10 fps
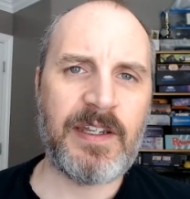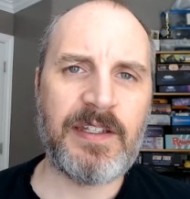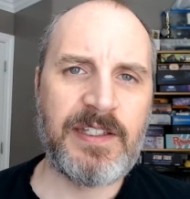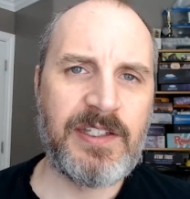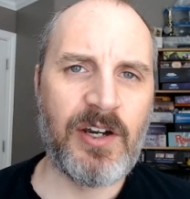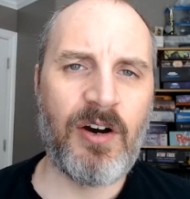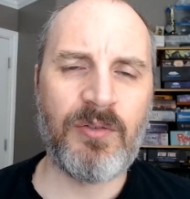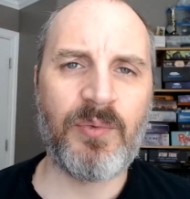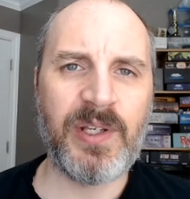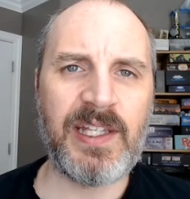
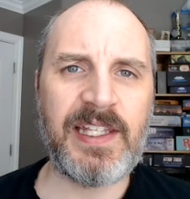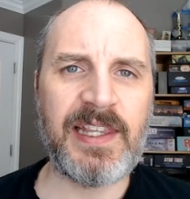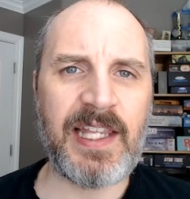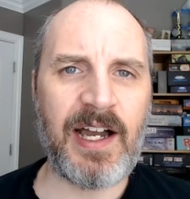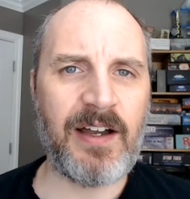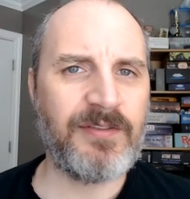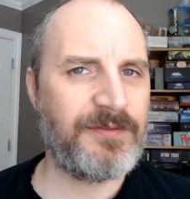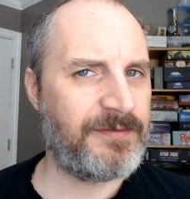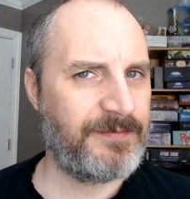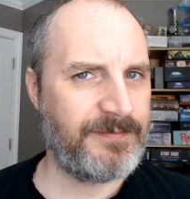don't really love
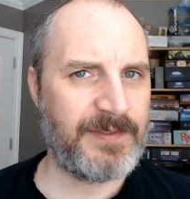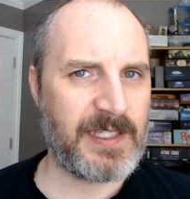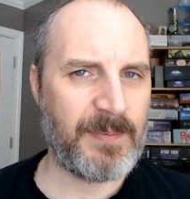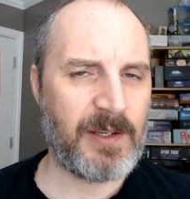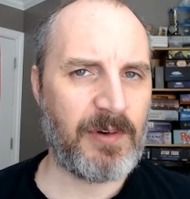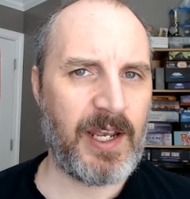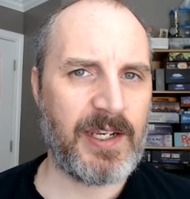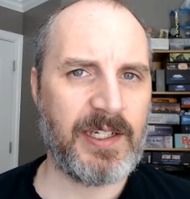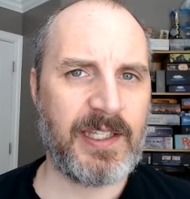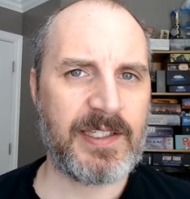Something Rotten
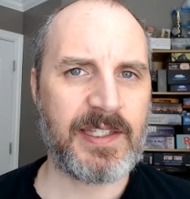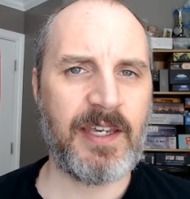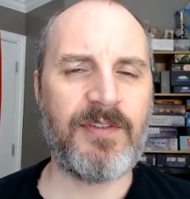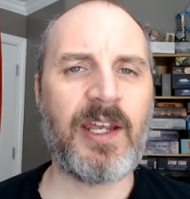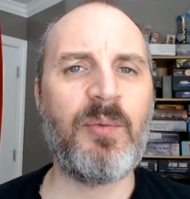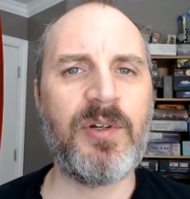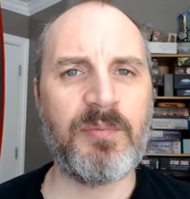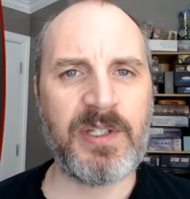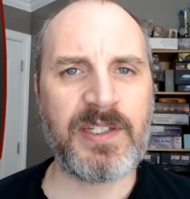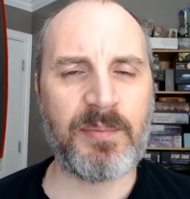in Kislev, and I wouldn't
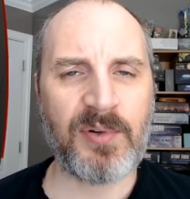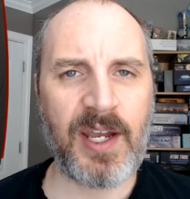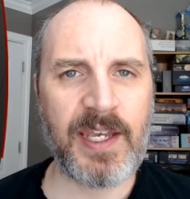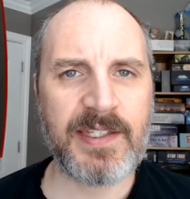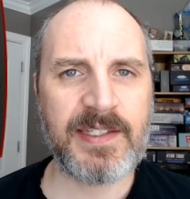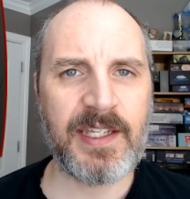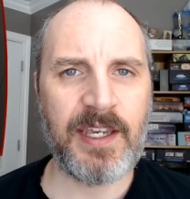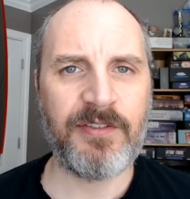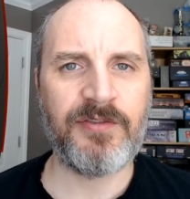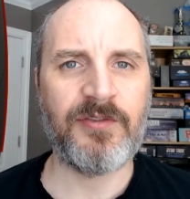be surprised
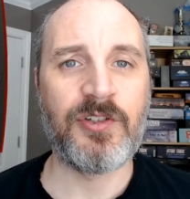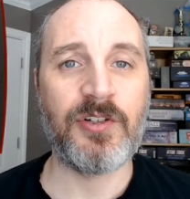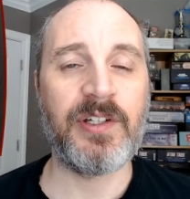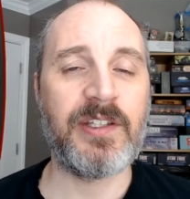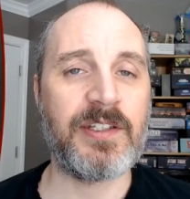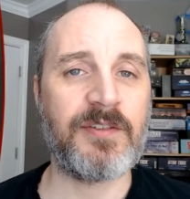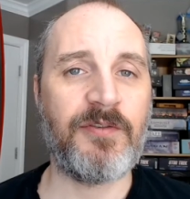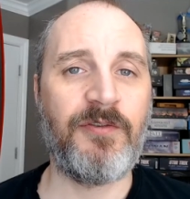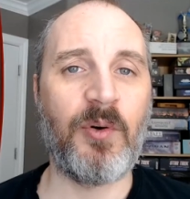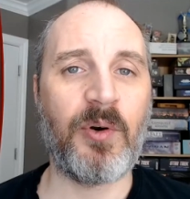if during this
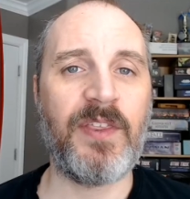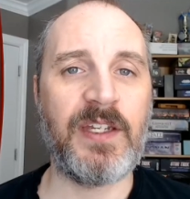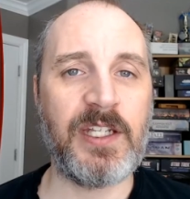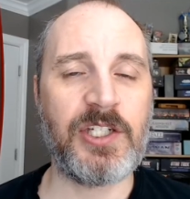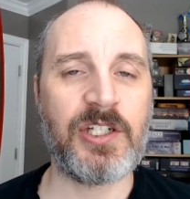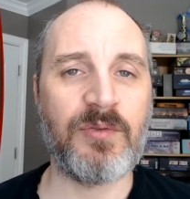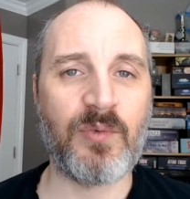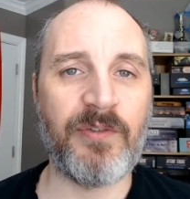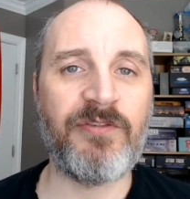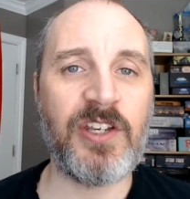4th edition
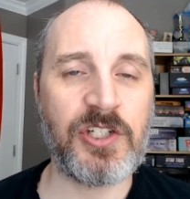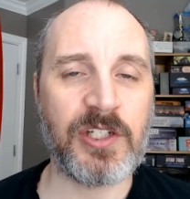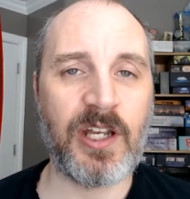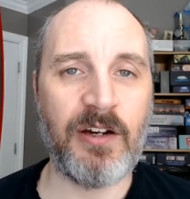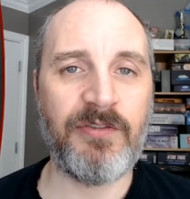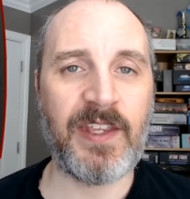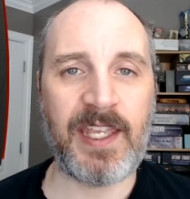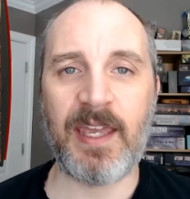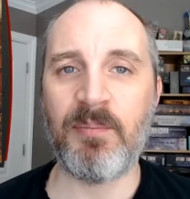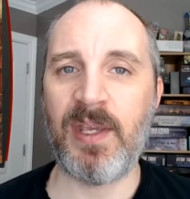revision of the
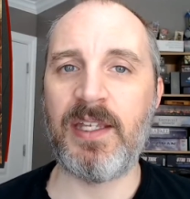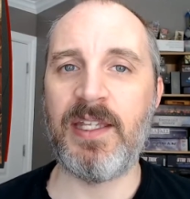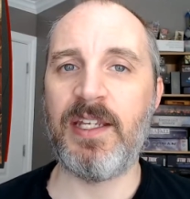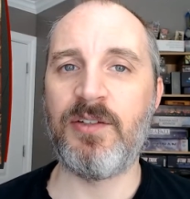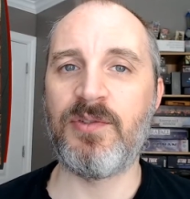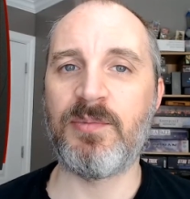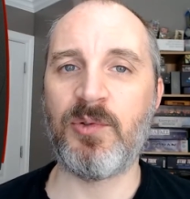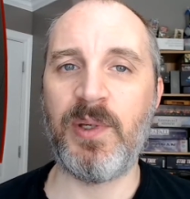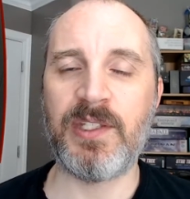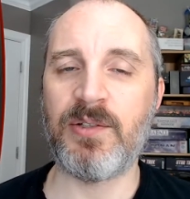campaign they do some
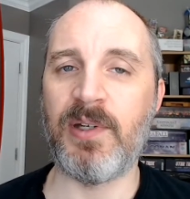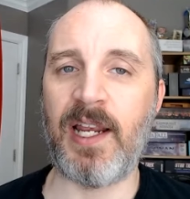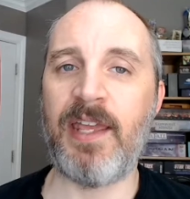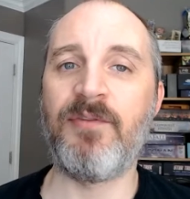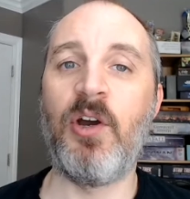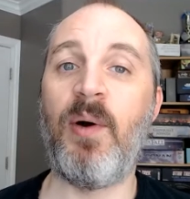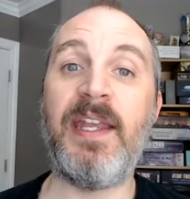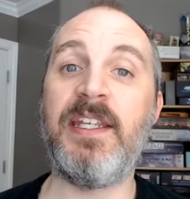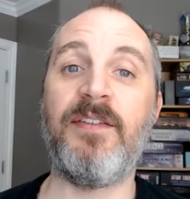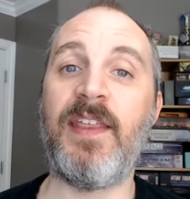tweaks to it. I have no
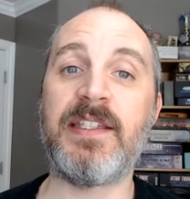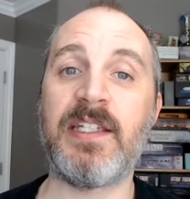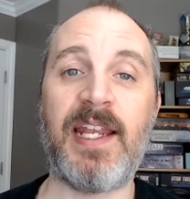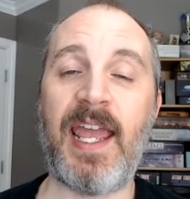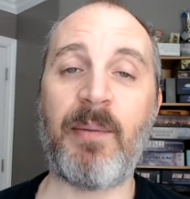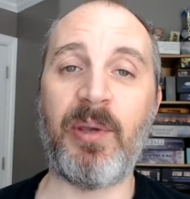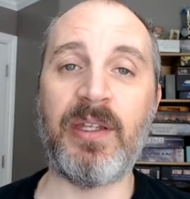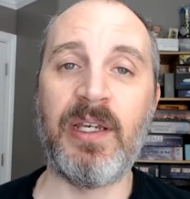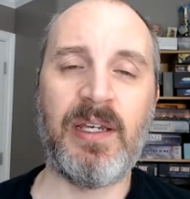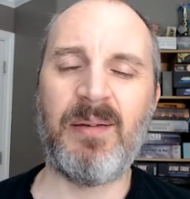idea if that's going to happen,
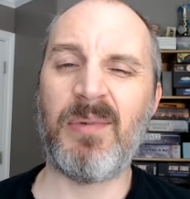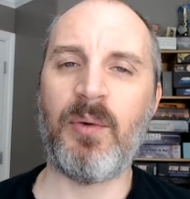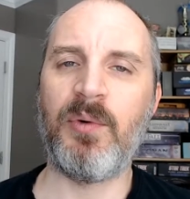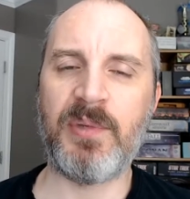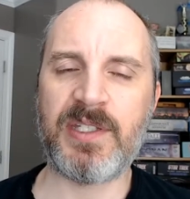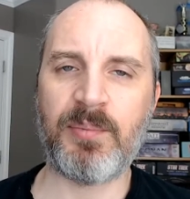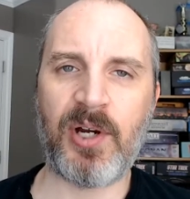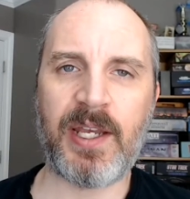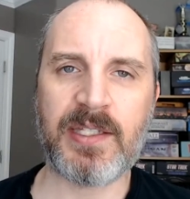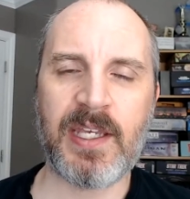but I wouldn't be
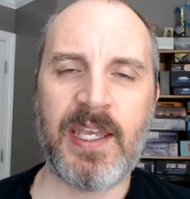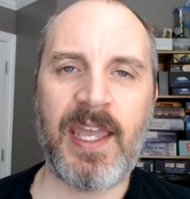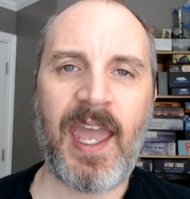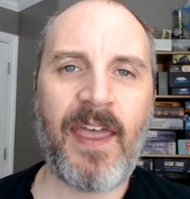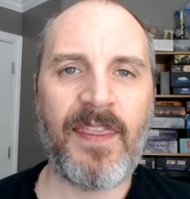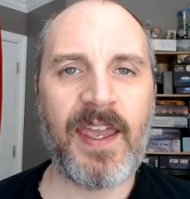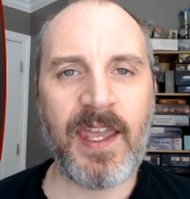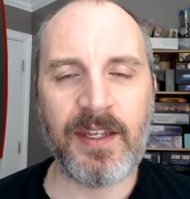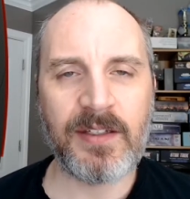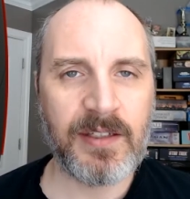surprised. And
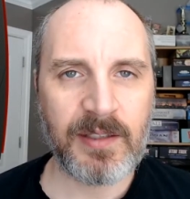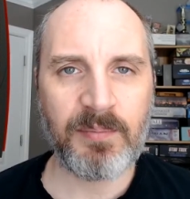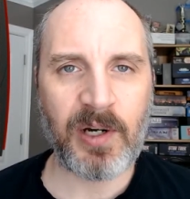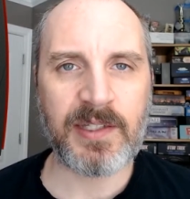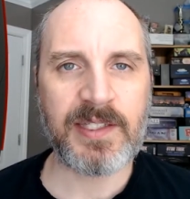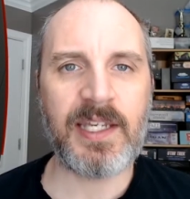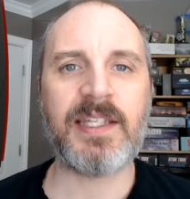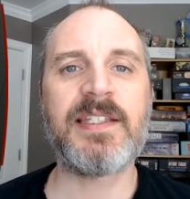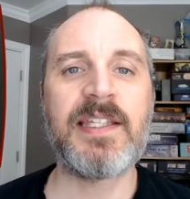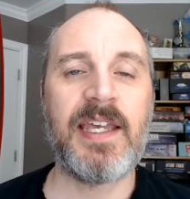then part
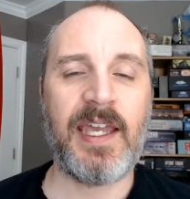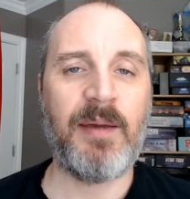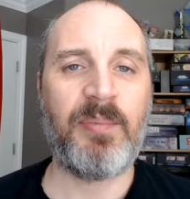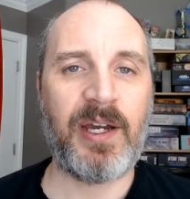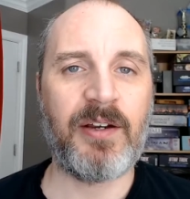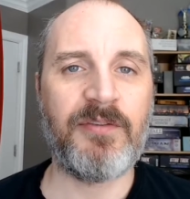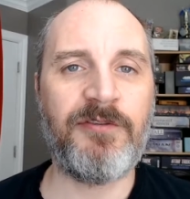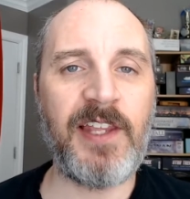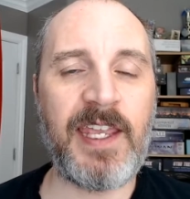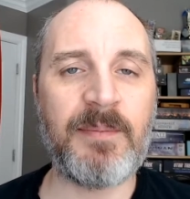6, Empire in
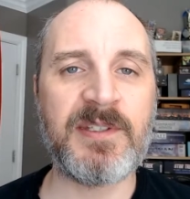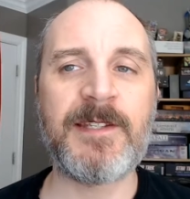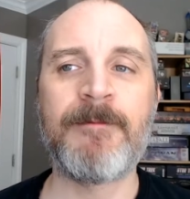Flames,